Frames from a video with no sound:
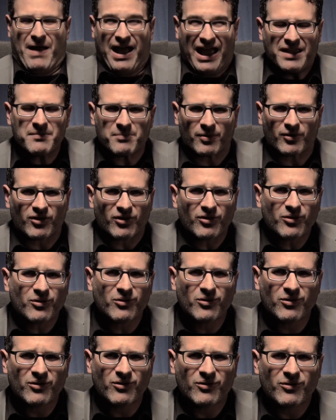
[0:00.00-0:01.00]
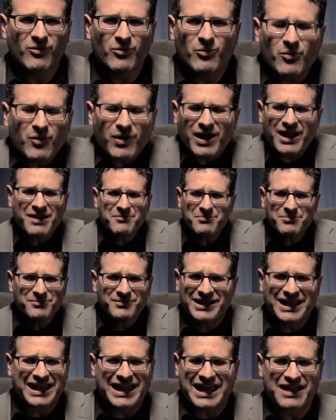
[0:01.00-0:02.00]
Bible? Why
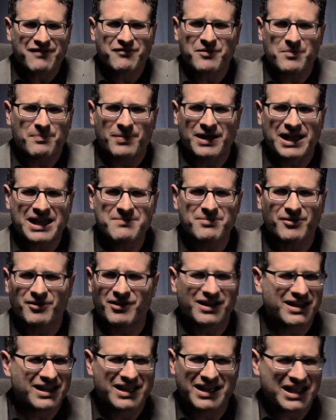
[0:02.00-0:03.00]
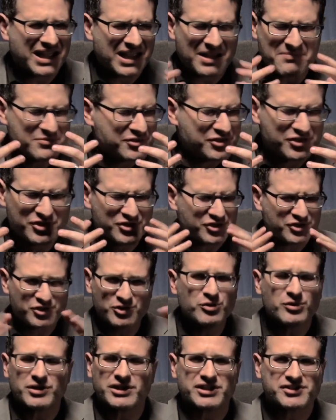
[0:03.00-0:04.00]
would I have a Bible? I'm
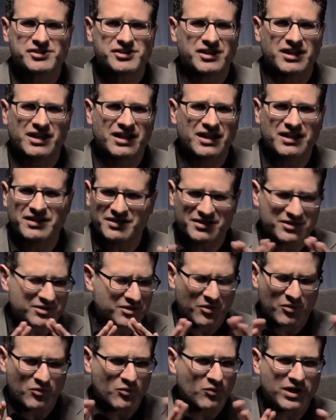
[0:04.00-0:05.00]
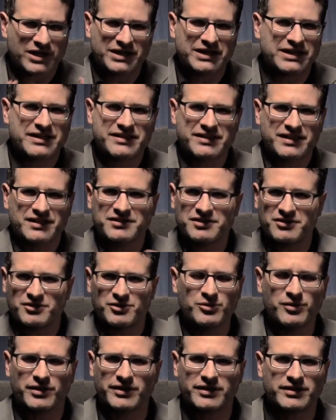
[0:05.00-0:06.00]
Jewish. I don't want anything to
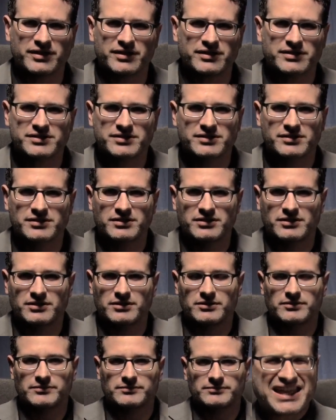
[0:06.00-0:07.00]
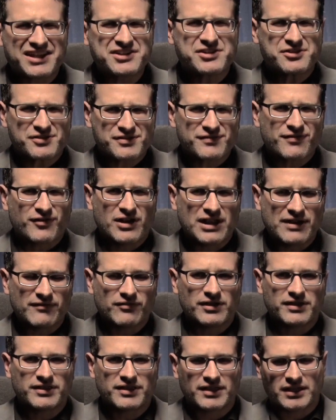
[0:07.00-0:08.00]
do with this. He had answers for
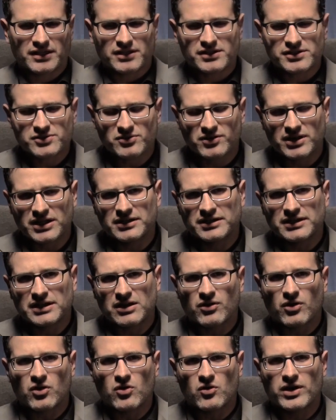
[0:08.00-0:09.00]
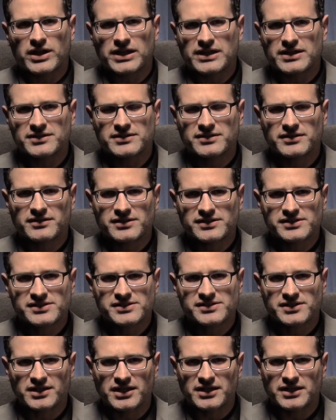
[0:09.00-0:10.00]
everything, and so I ended up going into this
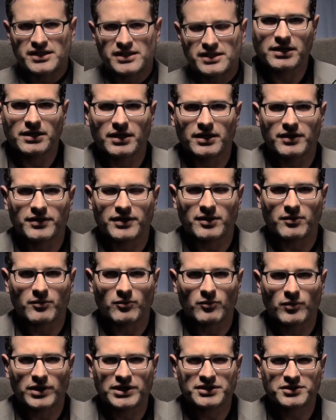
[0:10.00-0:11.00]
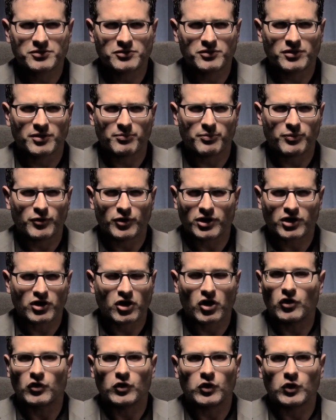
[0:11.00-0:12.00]
study. They went to a book
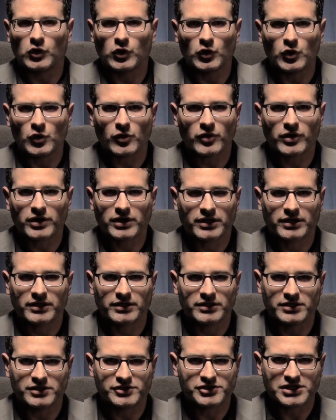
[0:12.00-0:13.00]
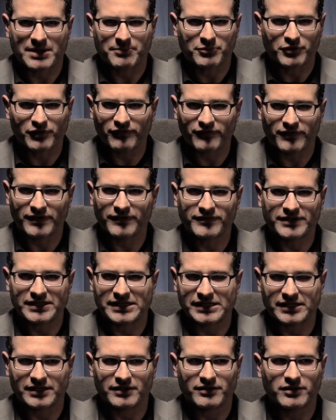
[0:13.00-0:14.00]
called Luke, in chapter
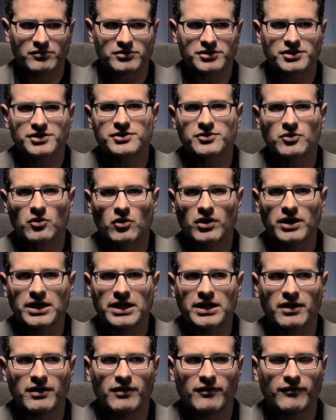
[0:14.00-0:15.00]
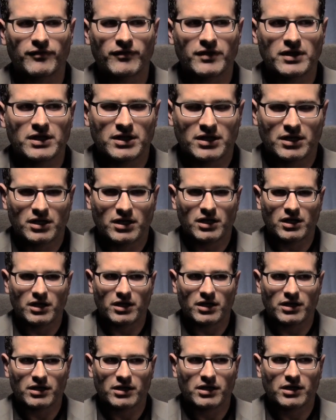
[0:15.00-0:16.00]
15, and there's a story of
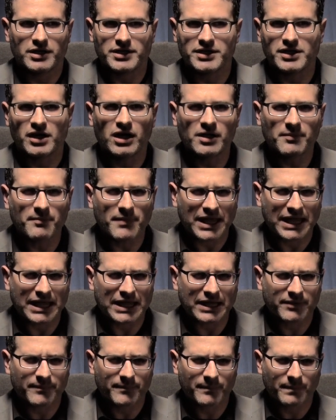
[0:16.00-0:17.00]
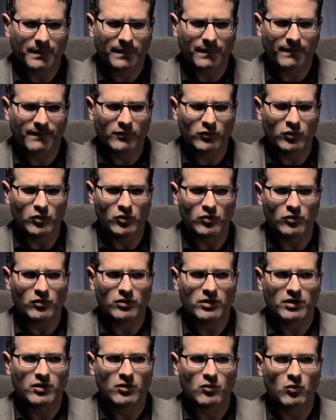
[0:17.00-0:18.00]
a young man who
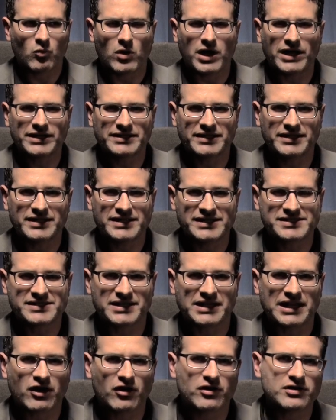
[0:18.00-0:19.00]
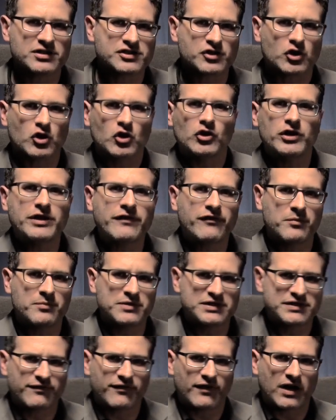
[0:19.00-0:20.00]
wanted his inheritance early from
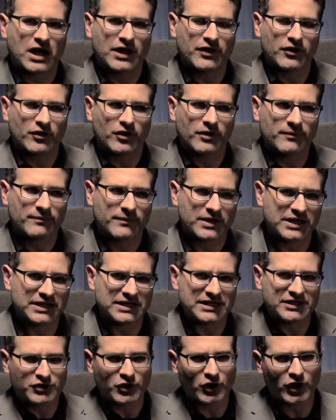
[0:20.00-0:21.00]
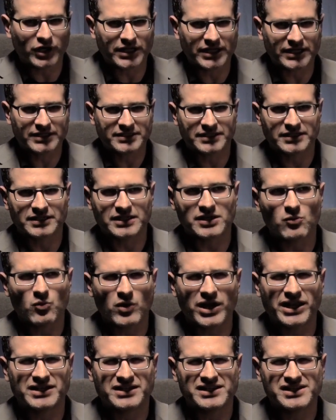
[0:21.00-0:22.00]
his father, and he took it and he
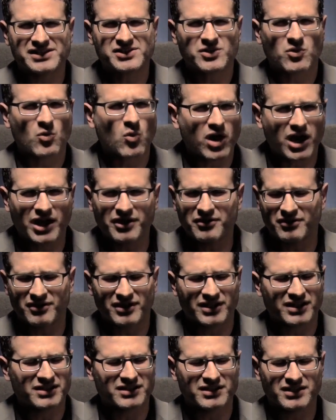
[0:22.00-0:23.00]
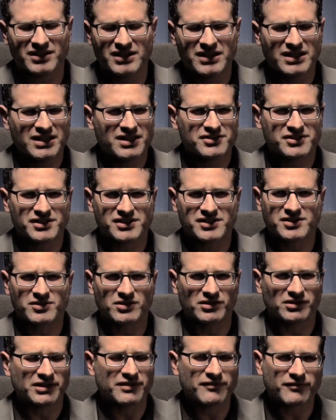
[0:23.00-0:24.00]
went and he squandered it and
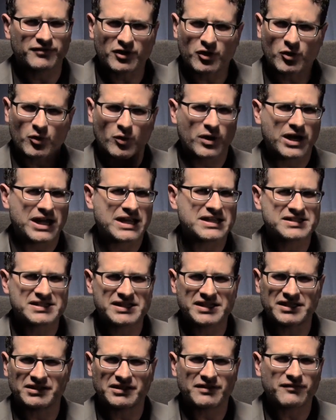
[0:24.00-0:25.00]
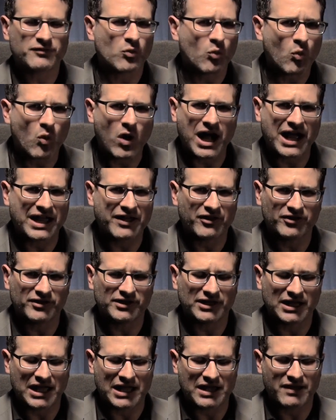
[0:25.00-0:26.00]
just lived crazy and lived
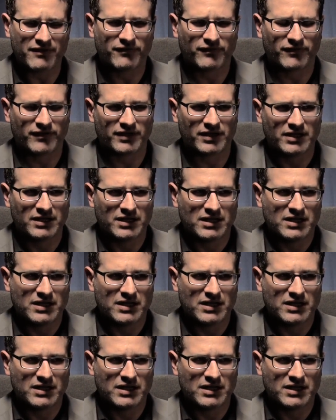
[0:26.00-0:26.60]
wild life and